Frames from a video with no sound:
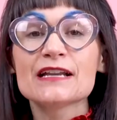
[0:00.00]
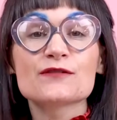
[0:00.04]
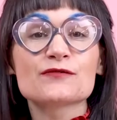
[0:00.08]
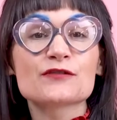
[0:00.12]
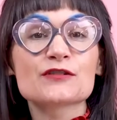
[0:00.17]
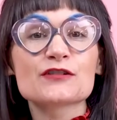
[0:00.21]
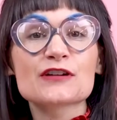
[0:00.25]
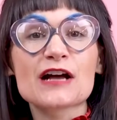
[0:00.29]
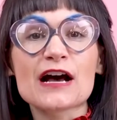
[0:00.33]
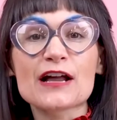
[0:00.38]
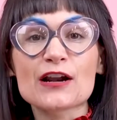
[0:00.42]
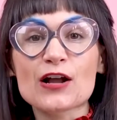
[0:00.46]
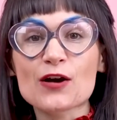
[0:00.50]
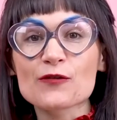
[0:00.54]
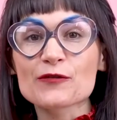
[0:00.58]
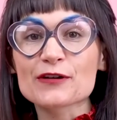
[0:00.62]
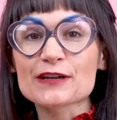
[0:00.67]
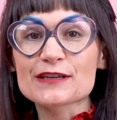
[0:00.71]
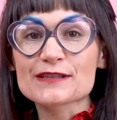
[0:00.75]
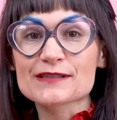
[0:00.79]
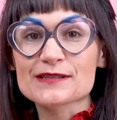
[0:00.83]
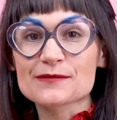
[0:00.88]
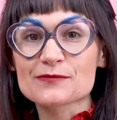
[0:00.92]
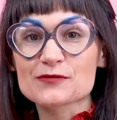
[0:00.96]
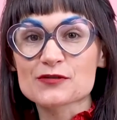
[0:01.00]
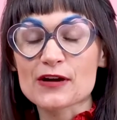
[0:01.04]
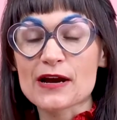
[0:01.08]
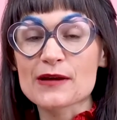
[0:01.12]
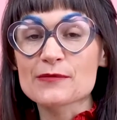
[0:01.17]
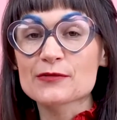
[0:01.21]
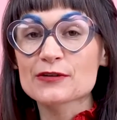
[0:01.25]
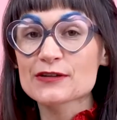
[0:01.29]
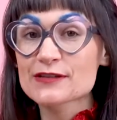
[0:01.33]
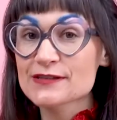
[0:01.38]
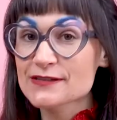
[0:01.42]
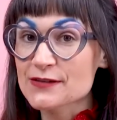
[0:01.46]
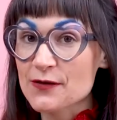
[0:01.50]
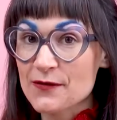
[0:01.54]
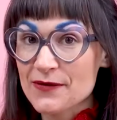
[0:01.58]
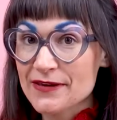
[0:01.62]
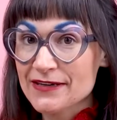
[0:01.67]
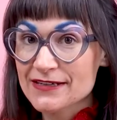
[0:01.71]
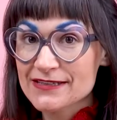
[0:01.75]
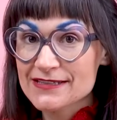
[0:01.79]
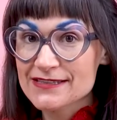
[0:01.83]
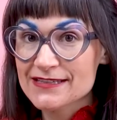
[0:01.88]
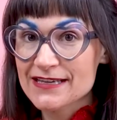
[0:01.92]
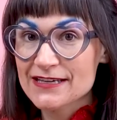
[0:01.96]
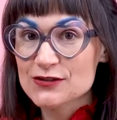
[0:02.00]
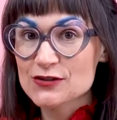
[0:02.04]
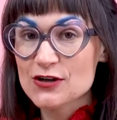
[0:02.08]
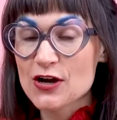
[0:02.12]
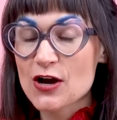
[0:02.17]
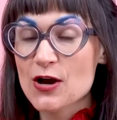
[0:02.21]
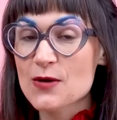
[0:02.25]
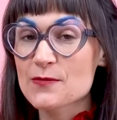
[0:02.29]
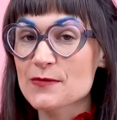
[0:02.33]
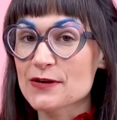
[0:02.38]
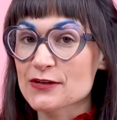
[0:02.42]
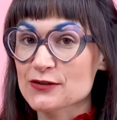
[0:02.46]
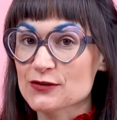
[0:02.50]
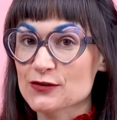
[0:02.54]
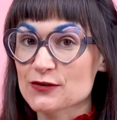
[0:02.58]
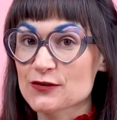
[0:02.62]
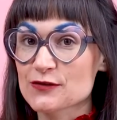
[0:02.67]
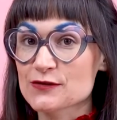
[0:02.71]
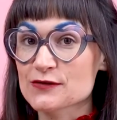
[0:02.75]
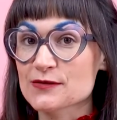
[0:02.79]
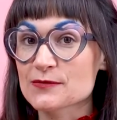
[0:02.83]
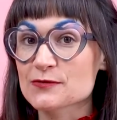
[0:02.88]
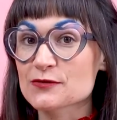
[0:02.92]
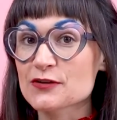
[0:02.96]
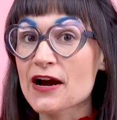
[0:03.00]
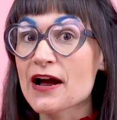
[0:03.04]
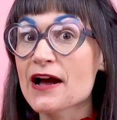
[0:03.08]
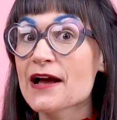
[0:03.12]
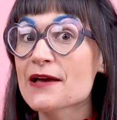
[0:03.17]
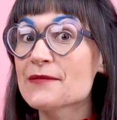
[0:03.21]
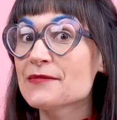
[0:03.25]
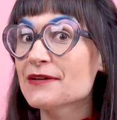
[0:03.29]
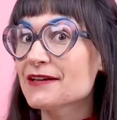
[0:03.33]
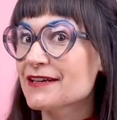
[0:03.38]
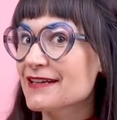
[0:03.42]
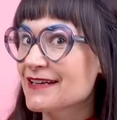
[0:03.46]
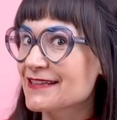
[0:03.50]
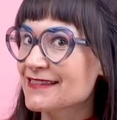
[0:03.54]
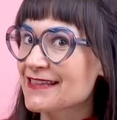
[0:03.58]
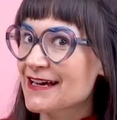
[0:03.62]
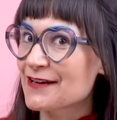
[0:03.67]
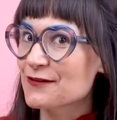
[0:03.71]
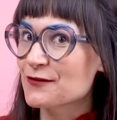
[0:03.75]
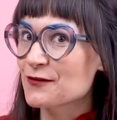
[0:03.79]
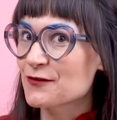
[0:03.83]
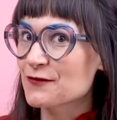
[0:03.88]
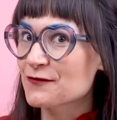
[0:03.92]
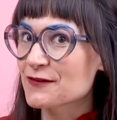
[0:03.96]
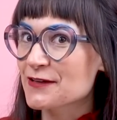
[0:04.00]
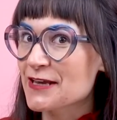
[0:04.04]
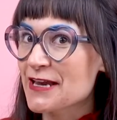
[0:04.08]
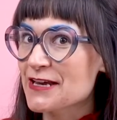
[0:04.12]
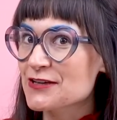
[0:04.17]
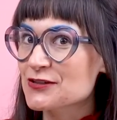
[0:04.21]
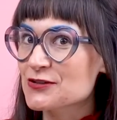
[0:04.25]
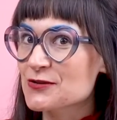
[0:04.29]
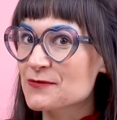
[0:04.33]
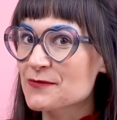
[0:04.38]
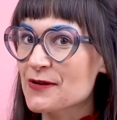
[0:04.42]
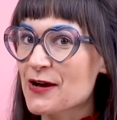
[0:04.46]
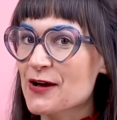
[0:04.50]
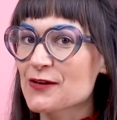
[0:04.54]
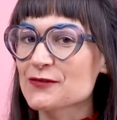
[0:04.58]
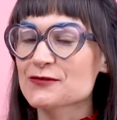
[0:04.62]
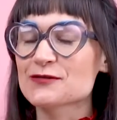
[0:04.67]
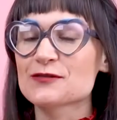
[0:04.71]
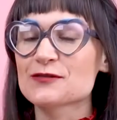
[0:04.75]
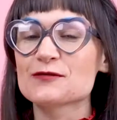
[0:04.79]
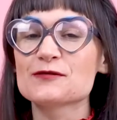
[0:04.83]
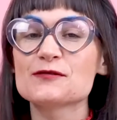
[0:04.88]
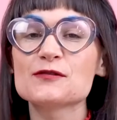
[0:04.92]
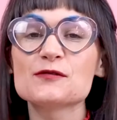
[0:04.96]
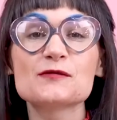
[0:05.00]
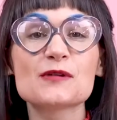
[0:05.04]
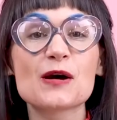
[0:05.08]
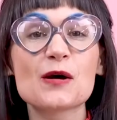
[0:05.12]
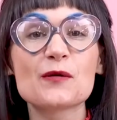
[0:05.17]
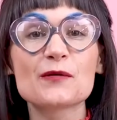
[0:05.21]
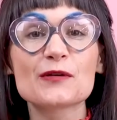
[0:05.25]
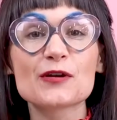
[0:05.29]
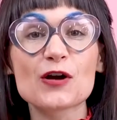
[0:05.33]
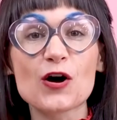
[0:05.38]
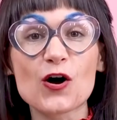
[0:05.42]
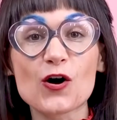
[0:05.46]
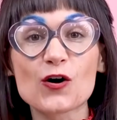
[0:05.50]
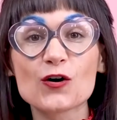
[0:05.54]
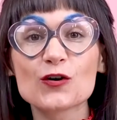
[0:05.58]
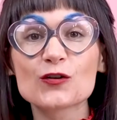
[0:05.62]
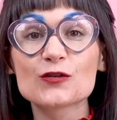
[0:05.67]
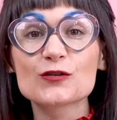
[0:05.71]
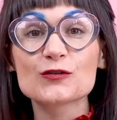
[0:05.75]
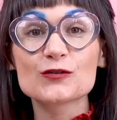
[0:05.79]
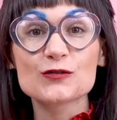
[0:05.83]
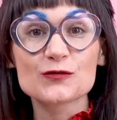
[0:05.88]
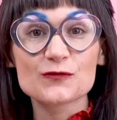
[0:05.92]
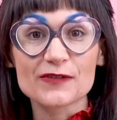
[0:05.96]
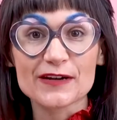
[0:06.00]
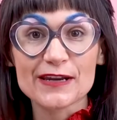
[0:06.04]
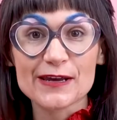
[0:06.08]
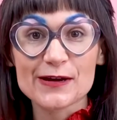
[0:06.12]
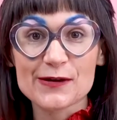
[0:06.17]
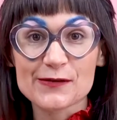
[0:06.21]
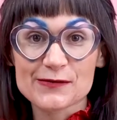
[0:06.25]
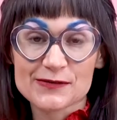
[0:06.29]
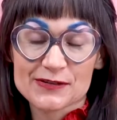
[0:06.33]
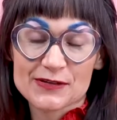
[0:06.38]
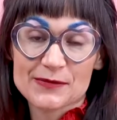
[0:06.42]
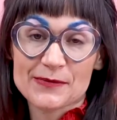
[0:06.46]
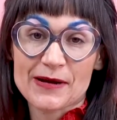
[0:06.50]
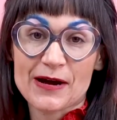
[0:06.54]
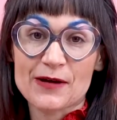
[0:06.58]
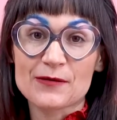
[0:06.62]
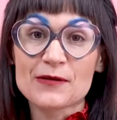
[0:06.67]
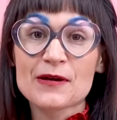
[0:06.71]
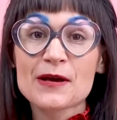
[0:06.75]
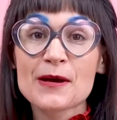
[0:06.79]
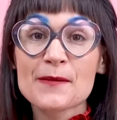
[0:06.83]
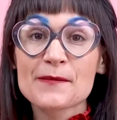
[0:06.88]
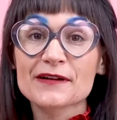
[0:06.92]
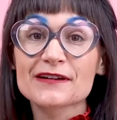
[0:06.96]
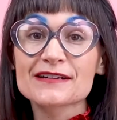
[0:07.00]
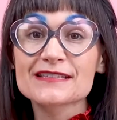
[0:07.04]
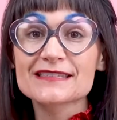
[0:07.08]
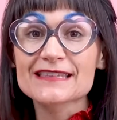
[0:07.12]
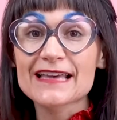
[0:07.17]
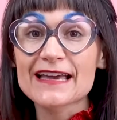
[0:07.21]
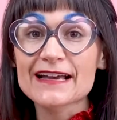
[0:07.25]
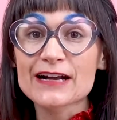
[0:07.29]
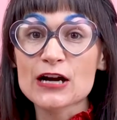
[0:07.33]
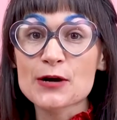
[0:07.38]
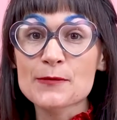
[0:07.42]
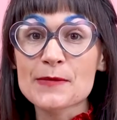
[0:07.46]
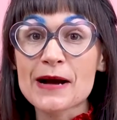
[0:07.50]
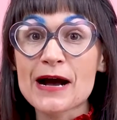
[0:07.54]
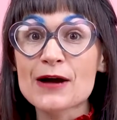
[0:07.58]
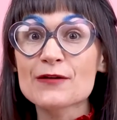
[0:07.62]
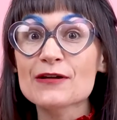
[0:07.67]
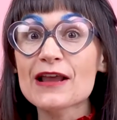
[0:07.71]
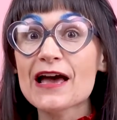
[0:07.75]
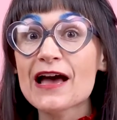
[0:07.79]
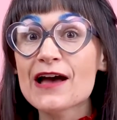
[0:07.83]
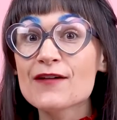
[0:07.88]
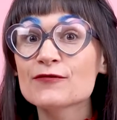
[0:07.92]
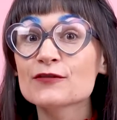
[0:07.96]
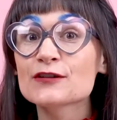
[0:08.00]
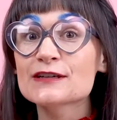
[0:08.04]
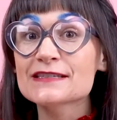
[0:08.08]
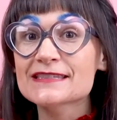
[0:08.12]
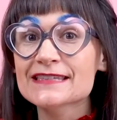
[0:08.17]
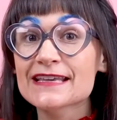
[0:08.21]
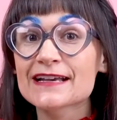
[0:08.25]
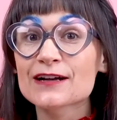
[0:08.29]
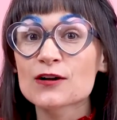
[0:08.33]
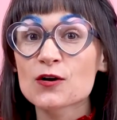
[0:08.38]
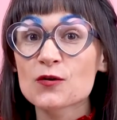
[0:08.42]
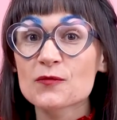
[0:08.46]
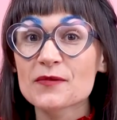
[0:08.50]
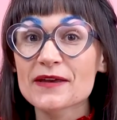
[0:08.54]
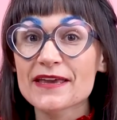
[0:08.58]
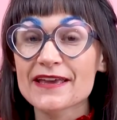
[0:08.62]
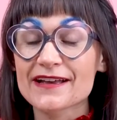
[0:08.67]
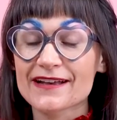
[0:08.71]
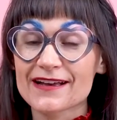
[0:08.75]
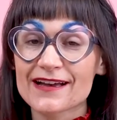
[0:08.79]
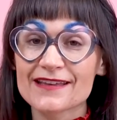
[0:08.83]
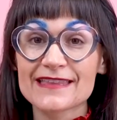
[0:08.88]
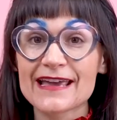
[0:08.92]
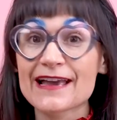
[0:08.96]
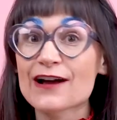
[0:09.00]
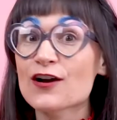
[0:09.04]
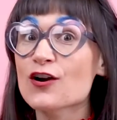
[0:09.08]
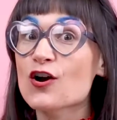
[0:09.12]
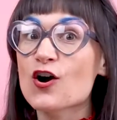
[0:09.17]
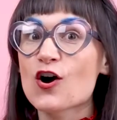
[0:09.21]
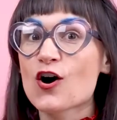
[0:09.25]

if you're not already a subscriber to Sewing Anastasia, make sure you subscribe and hit that notification bell so you know when all the new videos come out because they come out every single week and they are